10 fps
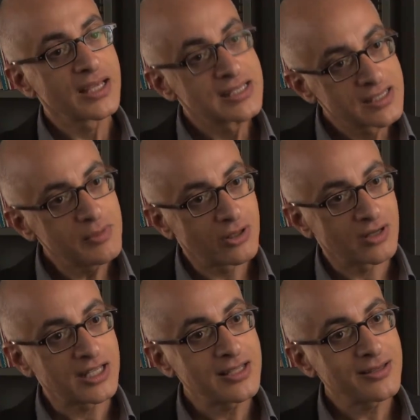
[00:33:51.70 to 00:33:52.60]

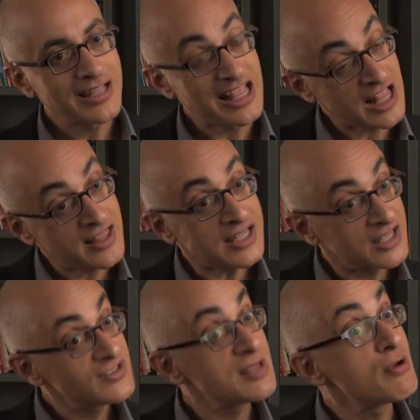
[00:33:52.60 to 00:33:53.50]
Similarly, and that
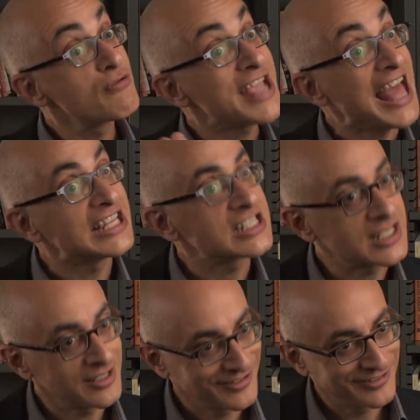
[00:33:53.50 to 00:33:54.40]
gives them a
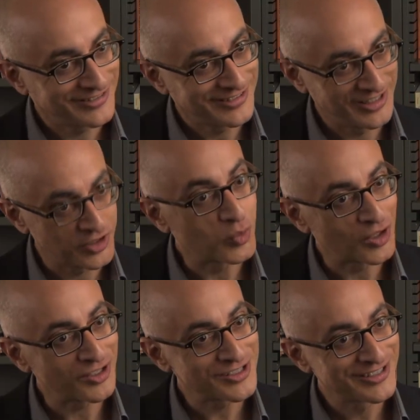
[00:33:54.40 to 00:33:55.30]
reality in the
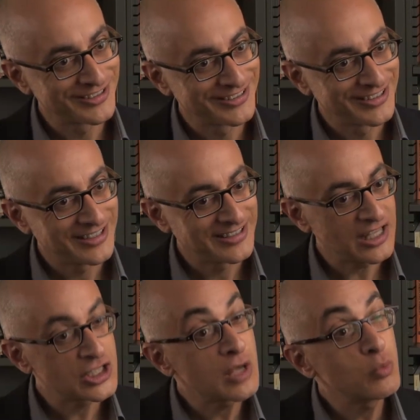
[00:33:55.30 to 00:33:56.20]
world
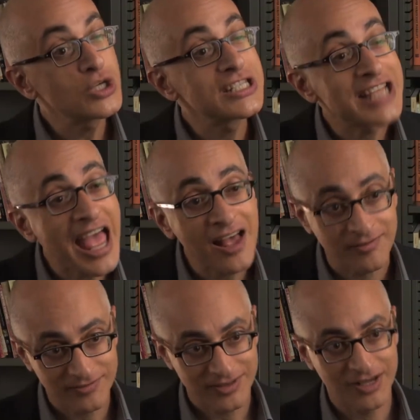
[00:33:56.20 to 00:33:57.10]
that they wouldn't
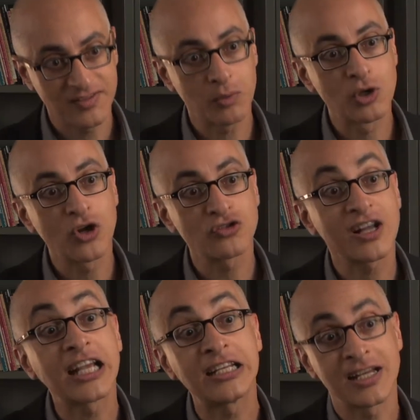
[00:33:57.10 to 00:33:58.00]
have if they were not
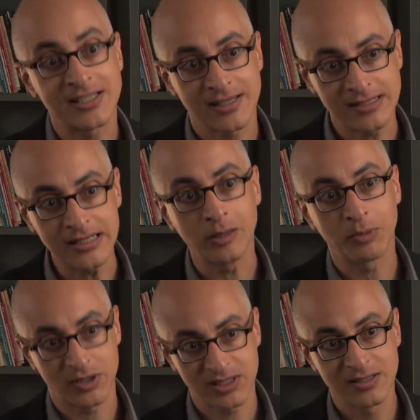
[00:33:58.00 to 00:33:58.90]
recognized as legal
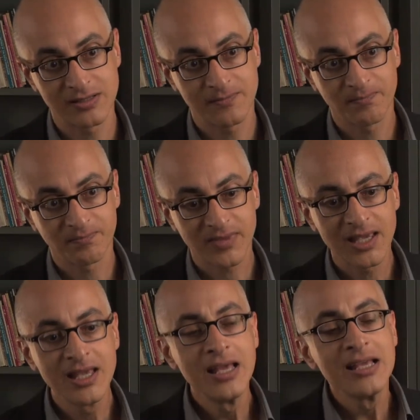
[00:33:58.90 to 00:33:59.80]
persons.
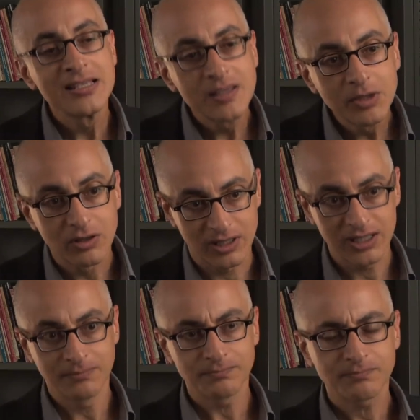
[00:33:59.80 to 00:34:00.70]

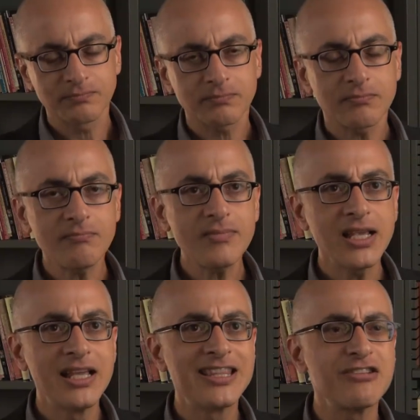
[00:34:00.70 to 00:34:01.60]
Similarly,
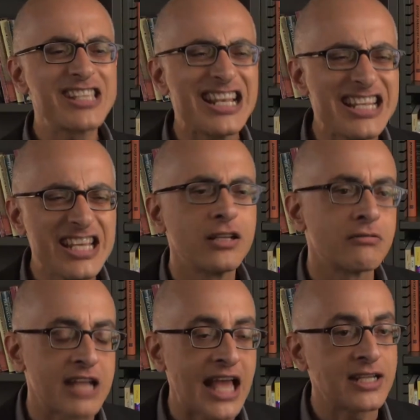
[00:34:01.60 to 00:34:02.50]
there is a legal
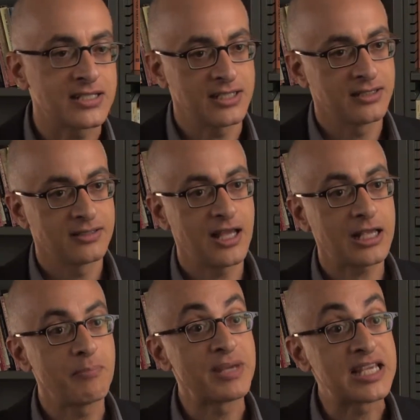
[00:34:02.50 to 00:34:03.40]
reality that
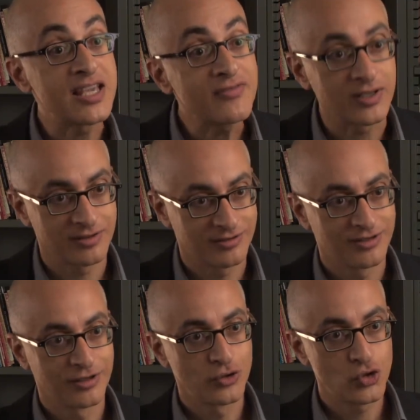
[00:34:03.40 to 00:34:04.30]
can be given
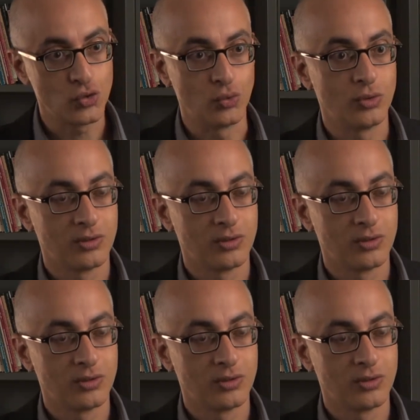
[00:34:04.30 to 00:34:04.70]
to